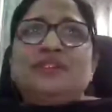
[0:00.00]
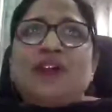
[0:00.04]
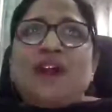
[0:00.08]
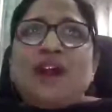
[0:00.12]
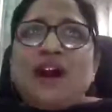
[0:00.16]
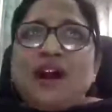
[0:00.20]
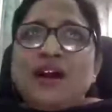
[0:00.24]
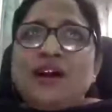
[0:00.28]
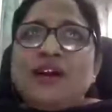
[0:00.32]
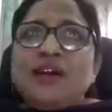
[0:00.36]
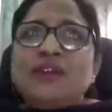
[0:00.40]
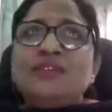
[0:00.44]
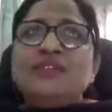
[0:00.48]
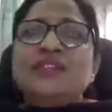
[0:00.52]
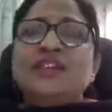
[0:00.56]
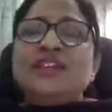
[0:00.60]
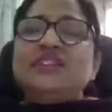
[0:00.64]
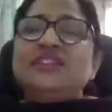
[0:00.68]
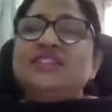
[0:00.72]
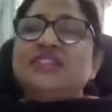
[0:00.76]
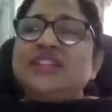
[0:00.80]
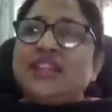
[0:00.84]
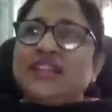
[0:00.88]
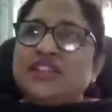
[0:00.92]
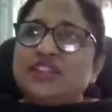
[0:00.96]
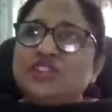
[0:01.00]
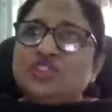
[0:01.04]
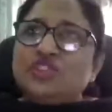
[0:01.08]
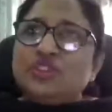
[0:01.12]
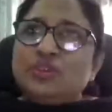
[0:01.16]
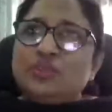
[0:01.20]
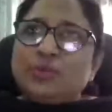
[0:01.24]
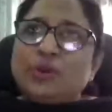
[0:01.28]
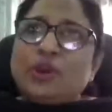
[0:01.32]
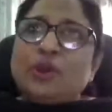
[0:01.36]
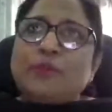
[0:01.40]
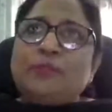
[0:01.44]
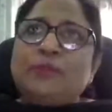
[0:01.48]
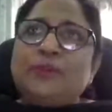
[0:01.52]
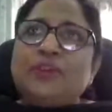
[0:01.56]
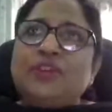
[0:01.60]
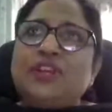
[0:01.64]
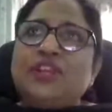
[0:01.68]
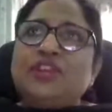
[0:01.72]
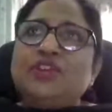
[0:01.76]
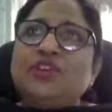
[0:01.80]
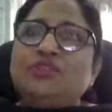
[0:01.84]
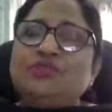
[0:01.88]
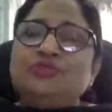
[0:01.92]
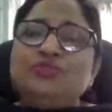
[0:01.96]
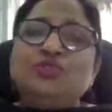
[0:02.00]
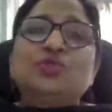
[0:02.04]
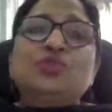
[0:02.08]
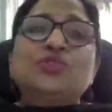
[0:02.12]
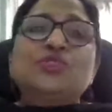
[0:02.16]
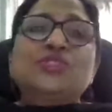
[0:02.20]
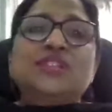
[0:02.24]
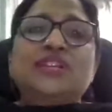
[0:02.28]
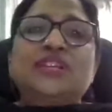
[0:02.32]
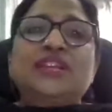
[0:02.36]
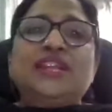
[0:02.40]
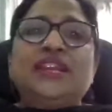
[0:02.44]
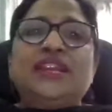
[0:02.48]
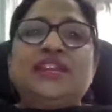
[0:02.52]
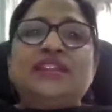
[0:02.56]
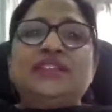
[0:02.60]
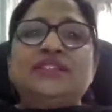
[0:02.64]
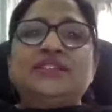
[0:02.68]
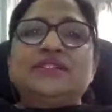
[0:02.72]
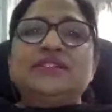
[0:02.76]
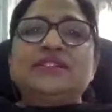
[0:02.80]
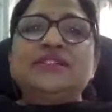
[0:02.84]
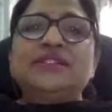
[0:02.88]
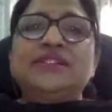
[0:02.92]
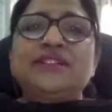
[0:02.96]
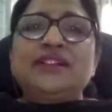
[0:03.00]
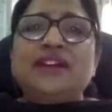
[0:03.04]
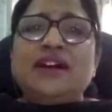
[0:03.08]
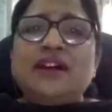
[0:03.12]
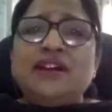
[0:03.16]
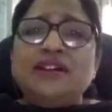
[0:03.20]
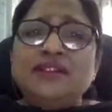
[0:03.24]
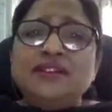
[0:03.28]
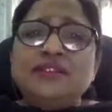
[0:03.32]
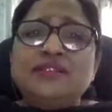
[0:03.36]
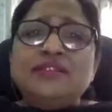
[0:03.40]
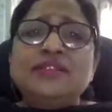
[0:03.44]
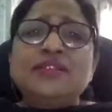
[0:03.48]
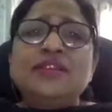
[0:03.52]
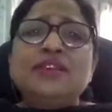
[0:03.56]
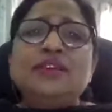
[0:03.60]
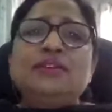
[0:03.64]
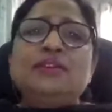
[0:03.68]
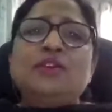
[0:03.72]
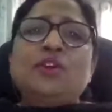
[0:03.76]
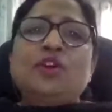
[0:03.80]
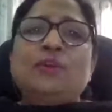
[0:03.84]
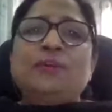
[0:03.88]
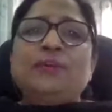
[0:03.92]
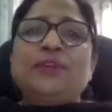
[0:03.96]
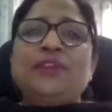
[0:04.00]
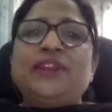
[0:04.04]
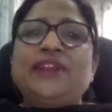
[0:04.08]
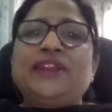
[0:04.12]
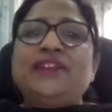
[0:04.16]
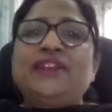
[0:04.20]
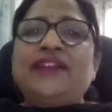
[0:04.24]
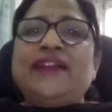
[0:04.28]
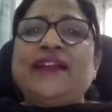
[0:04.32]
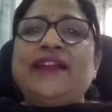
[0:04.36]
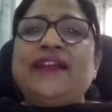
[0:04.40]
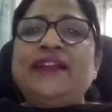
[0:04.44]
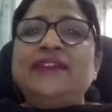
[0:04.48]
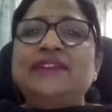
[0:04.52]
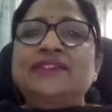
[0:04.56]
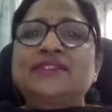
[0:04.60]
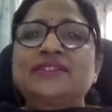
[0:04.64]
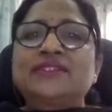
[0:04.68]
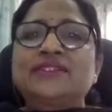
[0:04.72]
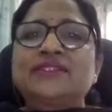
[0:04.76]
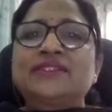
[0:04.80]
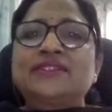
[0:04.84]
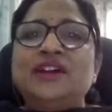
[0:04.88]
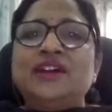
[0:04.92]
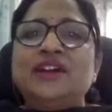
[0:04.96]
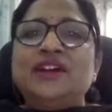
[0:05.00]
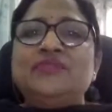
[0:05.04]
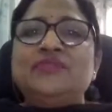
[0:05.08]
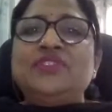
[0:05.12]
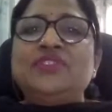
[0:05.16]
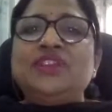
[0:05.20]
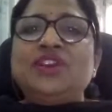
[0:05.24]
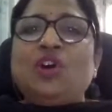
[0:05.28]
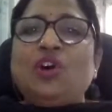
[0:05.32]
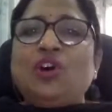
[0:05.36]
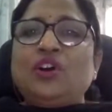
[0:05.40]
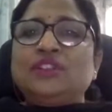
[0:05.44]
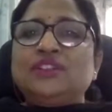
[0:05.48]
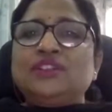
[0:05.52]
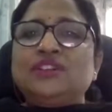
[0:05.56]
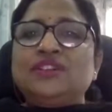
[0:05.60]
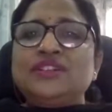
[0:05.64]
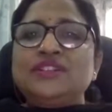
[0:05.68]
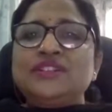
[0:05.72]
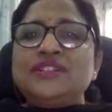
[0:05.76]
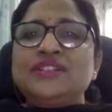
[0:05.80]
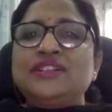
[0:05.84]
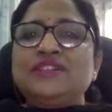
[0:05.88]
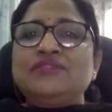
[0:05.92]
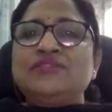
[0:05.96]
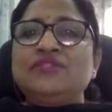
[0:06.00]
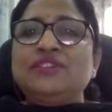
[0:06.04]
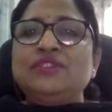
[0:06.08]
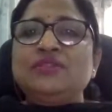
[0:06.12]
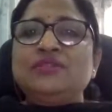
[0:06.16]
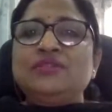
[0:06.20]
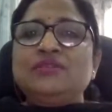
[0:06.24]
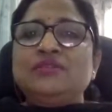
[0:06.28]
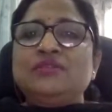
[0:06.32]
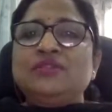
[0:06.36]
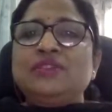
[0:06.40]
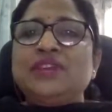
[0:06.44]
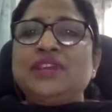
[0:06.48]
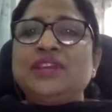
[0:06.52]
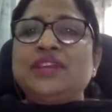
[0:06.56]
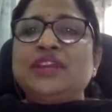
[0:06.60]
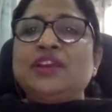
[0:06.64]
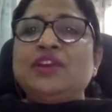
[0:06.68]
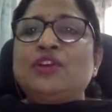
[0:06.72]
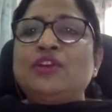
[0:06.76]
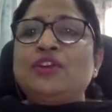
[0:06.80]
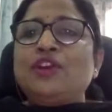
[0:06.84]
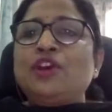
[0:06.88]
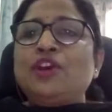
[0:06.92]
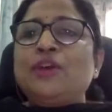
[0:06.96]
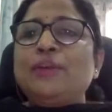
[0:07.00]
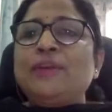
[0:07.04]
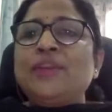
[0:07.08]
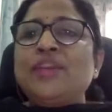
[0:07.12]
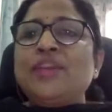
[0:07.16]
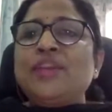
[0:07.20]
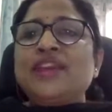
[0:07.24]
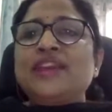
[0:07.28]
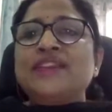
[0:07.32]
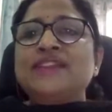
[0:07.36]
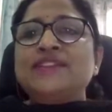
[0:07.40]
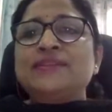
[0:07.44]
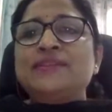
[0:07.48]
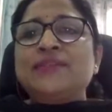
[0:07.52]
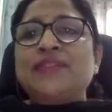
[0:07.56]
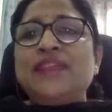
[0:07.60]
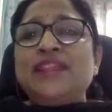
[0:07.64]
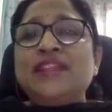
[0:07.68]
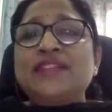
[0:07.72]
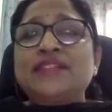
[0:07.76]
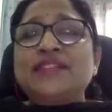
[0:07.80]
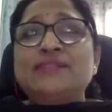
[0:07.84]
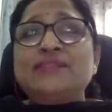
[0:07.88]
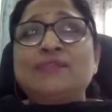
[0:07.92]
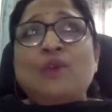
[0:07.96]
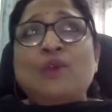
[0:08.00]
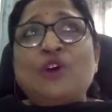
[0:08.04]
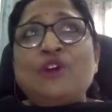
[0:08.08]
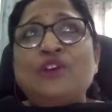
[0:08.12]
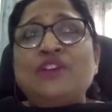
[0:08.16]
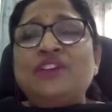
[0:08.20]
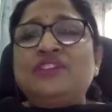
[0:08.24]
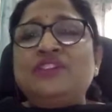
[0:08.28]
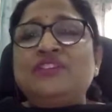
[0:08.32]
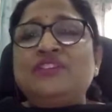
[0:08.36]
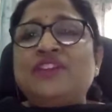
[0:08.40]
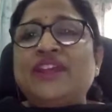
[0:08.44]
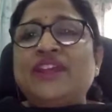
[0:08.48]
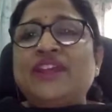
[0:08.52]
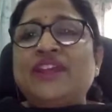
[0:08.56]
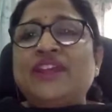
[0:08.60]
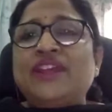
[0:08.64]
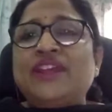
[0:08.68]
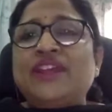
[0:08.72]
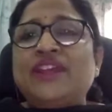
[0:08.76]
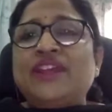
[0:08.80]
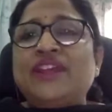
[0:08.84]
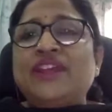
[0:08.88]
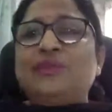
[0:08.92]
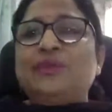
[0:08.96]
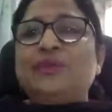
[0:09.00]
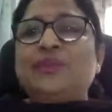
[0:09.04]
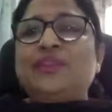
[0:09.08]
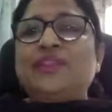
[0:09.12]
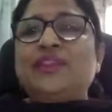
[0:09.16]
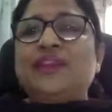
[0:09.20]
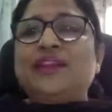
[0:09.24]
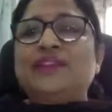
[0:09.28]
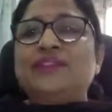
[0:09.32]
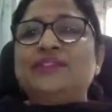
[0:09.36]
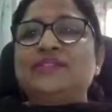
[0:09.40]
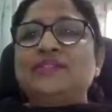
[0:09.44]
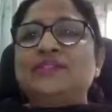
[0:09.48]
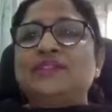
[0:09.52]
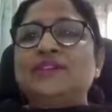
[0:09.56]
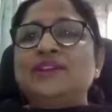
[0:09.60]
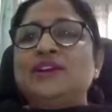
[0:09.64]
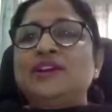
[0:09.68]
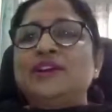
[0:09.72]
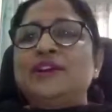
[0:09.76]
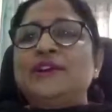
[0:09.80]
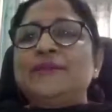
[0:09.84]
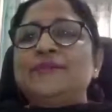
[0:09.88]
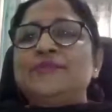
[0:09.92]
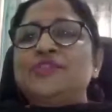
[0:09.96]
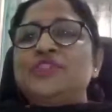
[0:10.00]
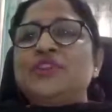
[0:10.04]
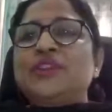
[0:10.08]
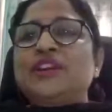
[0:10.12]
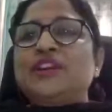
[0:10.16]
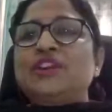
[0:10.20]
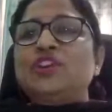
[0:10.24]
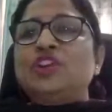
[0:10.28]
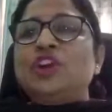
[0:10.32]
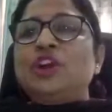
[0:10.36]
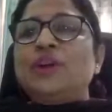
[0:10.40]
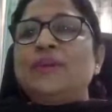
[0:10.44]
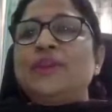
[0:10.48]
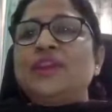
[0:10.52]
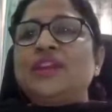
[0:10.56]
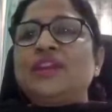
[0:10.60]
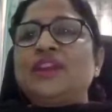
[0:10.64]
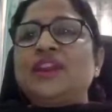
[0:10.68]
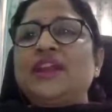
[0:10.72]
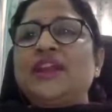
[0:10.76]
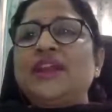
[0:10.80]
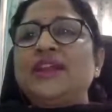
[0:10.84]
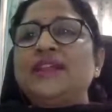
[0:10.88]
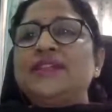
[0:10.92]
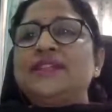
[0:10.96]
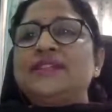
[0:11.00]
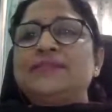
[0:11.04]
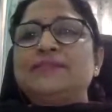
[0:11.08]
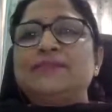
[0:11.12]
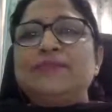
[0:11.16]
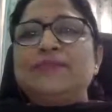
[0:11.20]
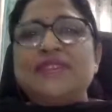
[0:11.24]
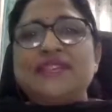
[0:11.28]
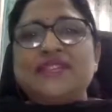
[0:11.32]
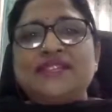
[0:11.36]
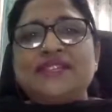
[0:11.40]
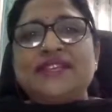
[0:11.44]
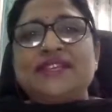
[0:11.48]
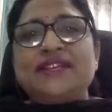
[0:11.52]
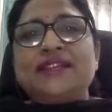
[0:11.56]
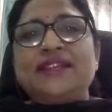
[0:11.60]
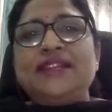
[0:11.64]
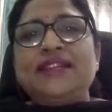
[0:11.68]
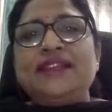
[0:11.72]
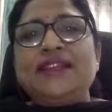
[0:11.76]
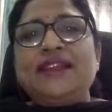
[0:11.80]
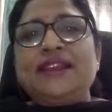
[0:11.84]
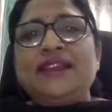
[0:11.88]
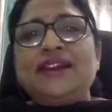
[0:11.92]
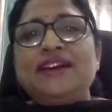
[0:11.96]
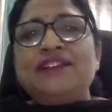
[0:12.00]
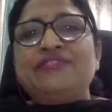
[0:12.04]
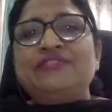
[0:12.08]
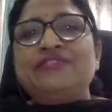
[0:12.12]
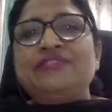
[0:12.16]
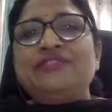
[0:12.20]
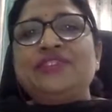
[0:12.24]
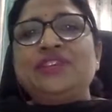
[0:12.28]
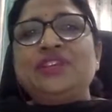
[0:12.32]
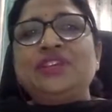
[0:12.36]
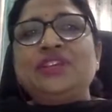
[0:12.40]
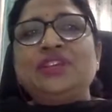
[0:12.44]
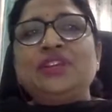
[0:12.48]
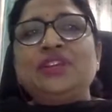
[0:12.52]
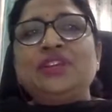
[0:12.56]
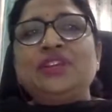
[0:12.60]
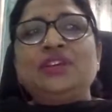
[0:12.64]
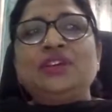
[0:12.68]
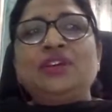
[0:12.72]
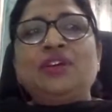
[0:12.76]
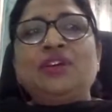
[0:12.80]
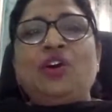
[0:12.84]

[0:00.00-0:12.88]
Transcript: are the intellectual property of those creators. And under the Copyright Act, the author is given economic as well as moral rights over that. So, economic rights basically allow the